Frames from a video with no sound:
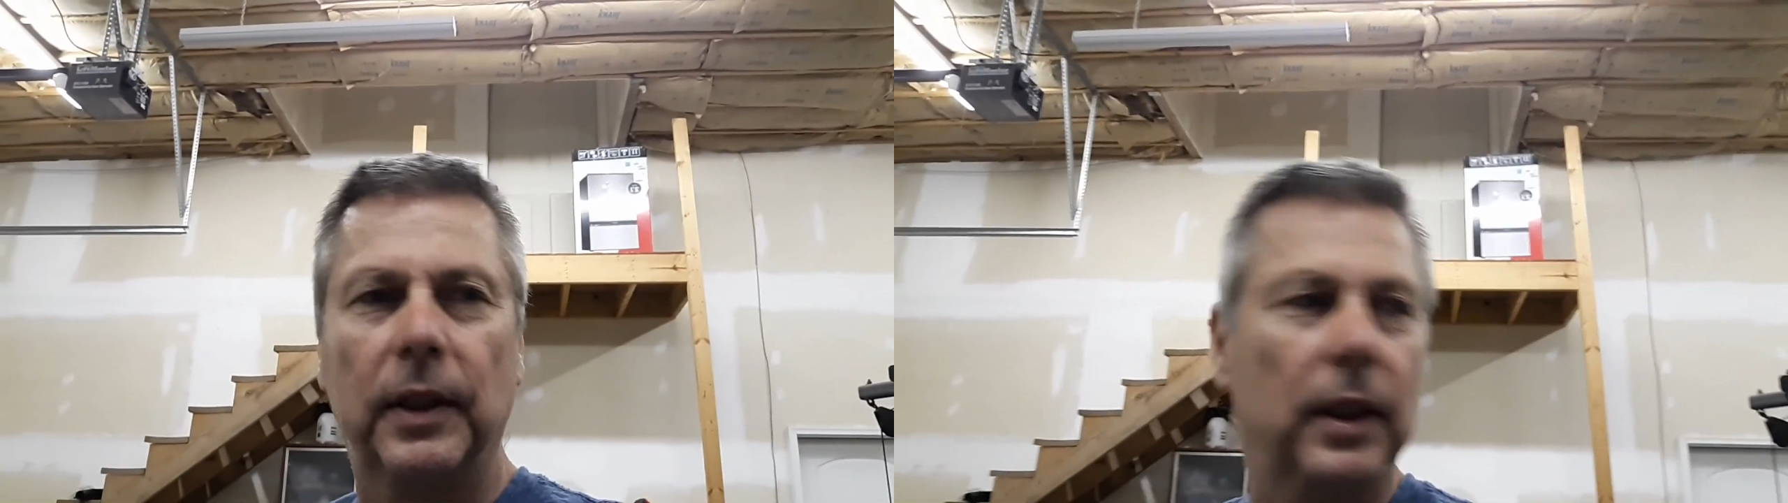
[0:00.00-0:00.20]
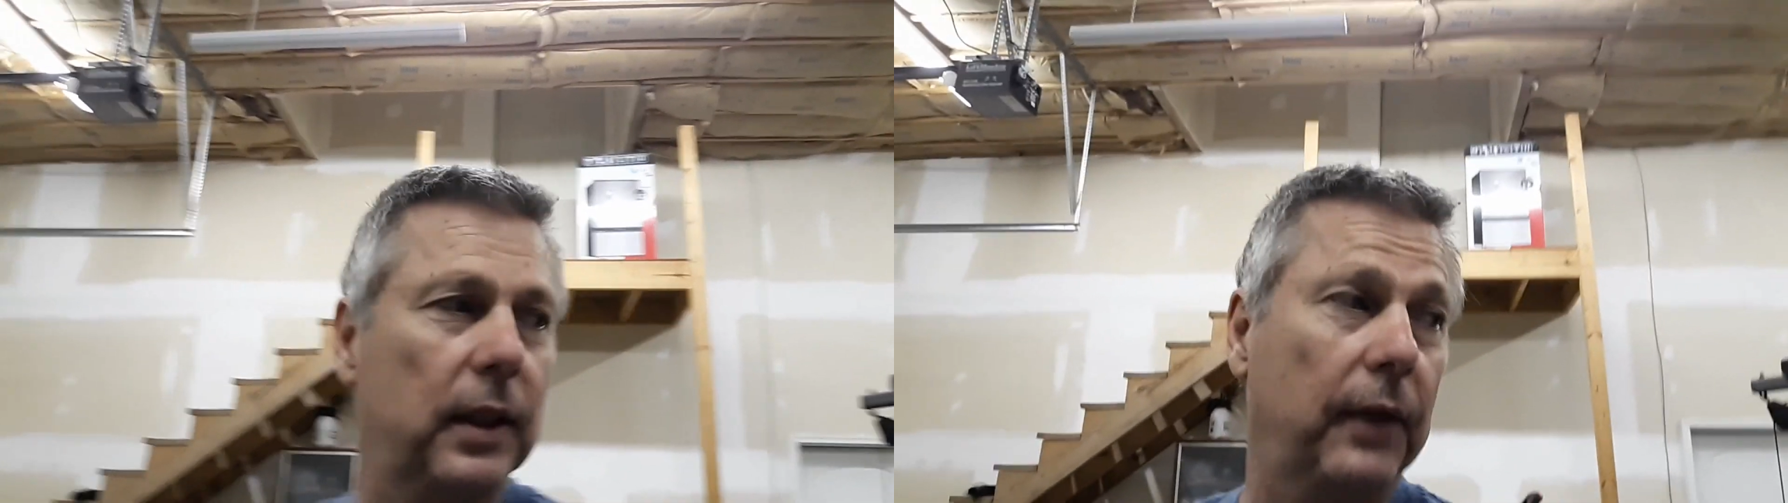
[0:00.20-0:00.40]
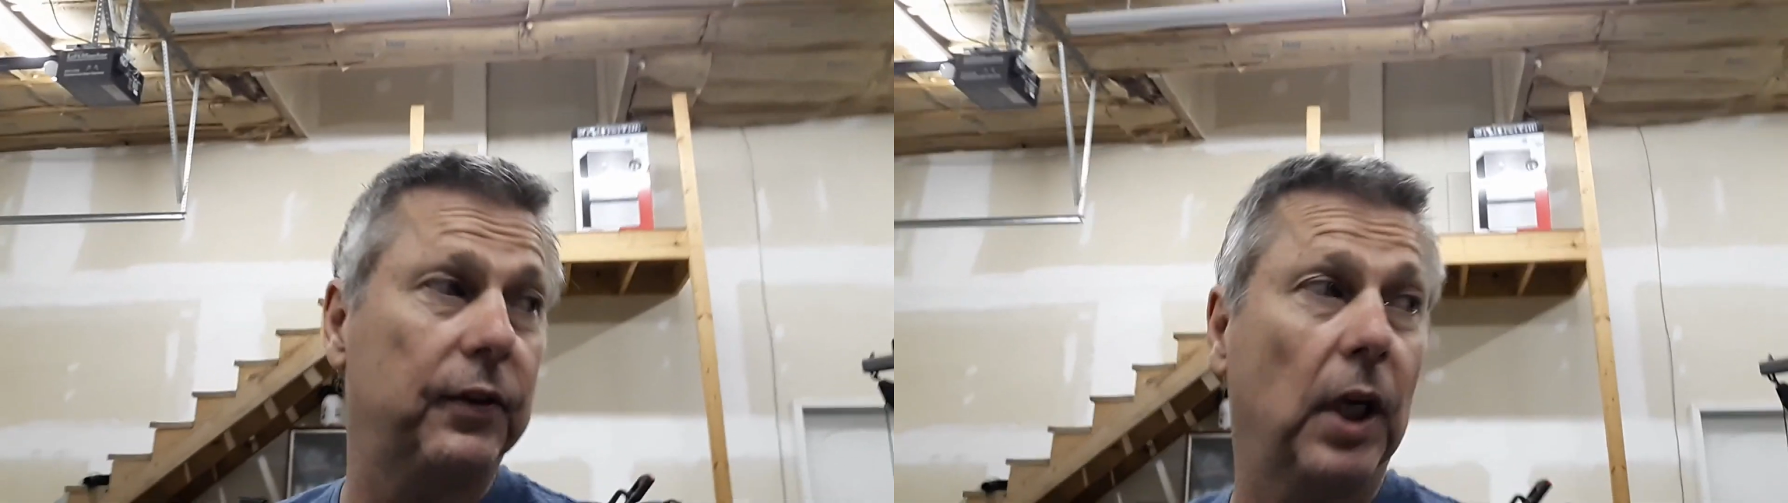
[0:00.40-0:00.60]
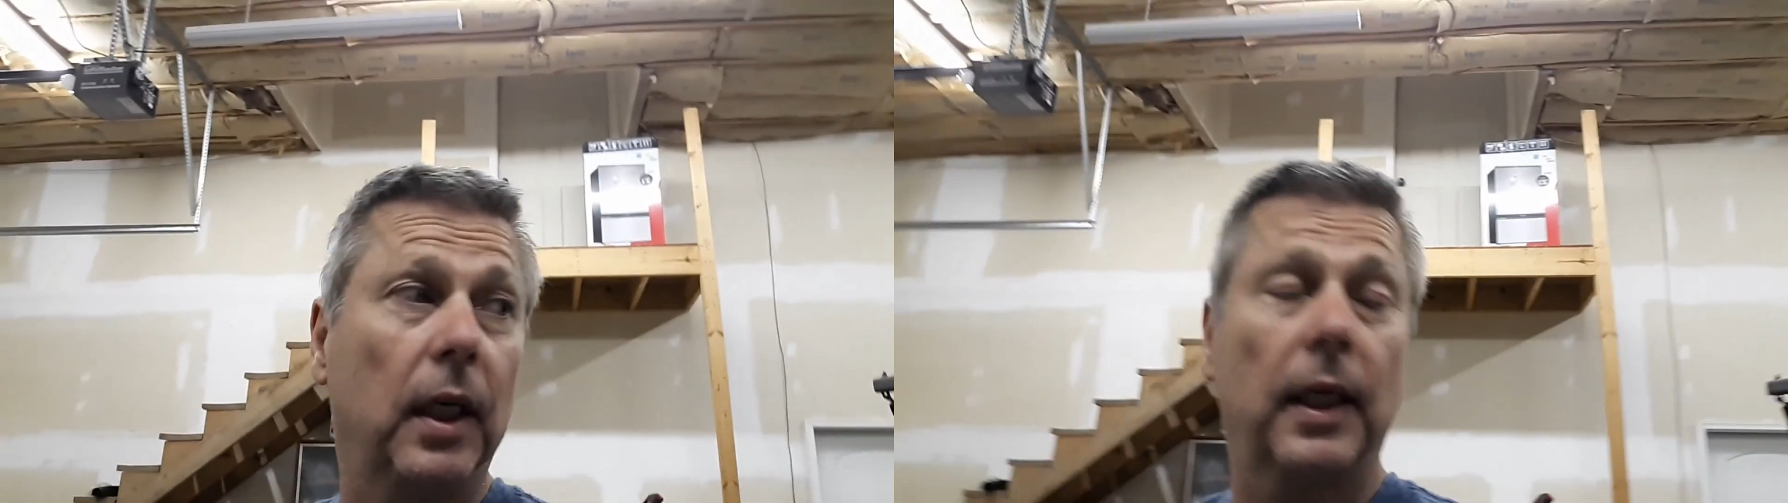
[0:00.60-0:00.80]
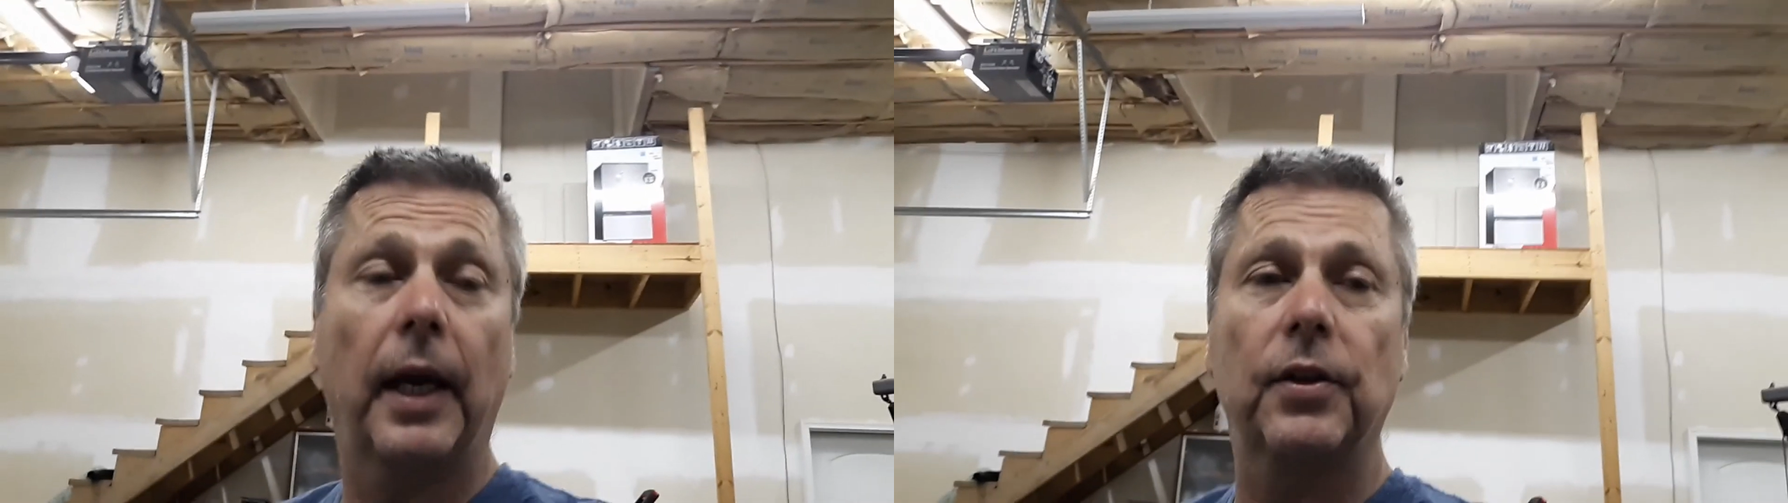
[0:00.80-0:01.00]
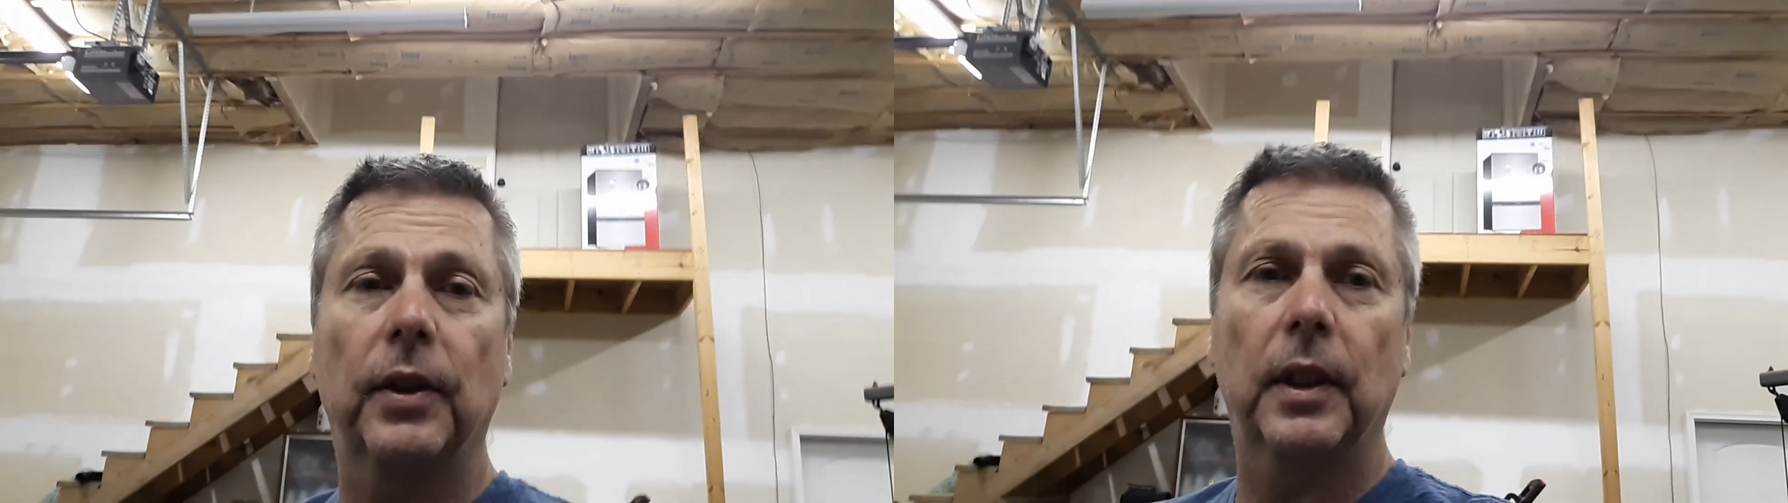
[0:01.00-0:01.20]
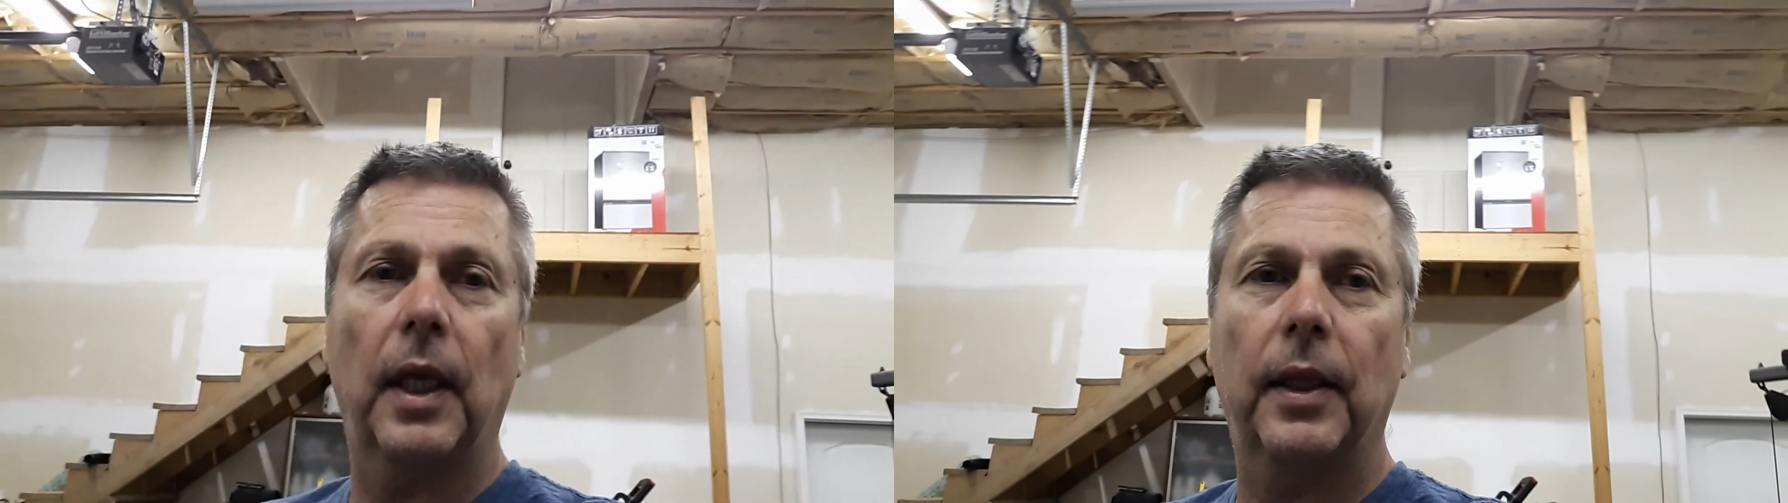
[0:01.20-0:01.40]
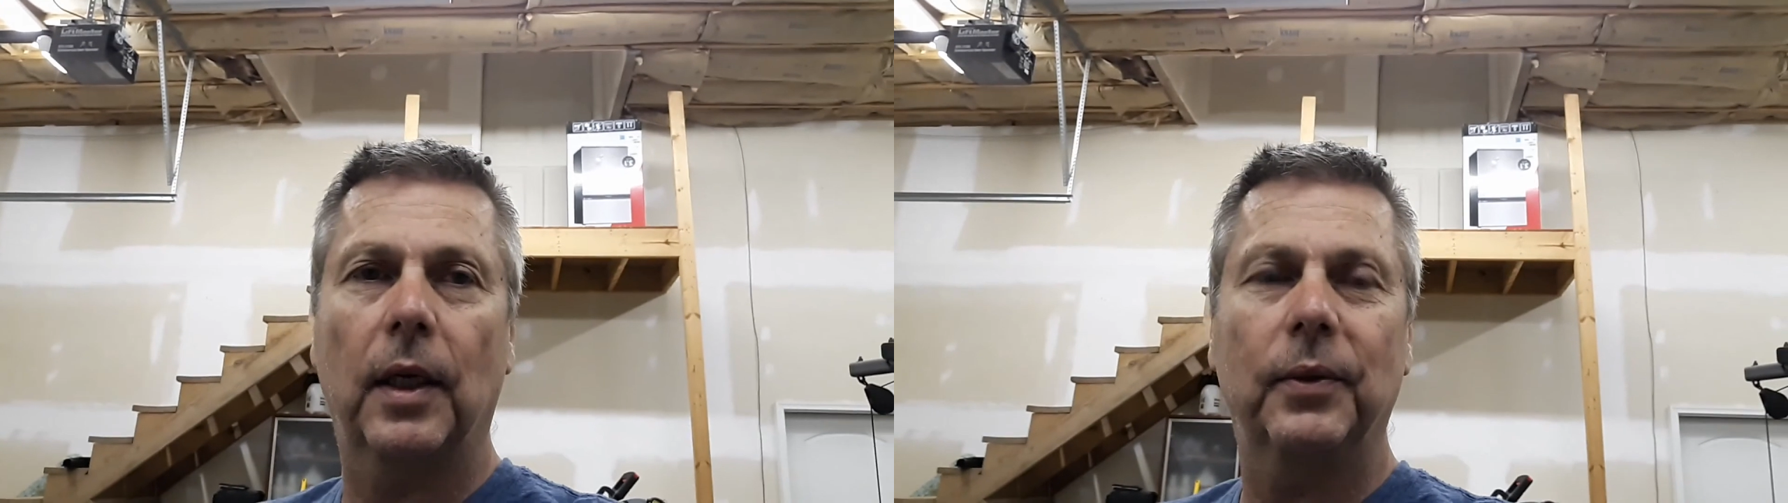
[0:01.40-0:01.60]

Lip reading: since I've done it actually, and I thought,